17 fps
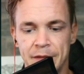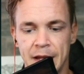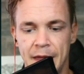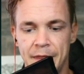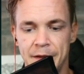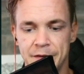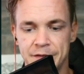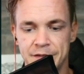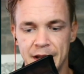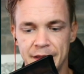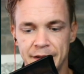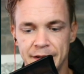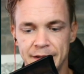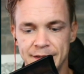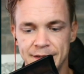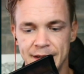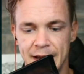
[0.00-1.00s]
And there's nothing
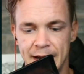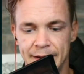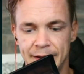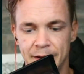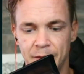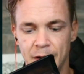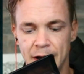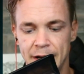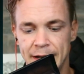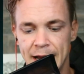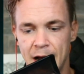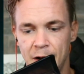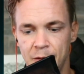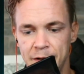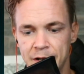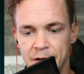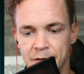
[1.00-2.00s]
to say that right now
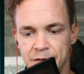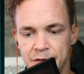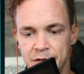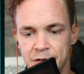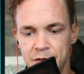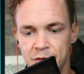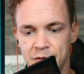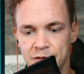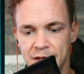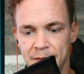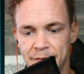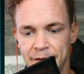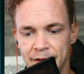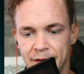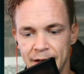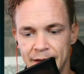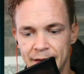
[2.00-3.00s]
we don't do
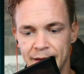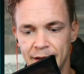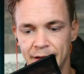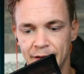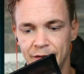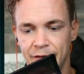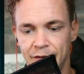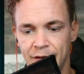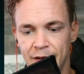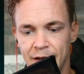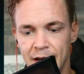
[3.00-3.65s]
something like this.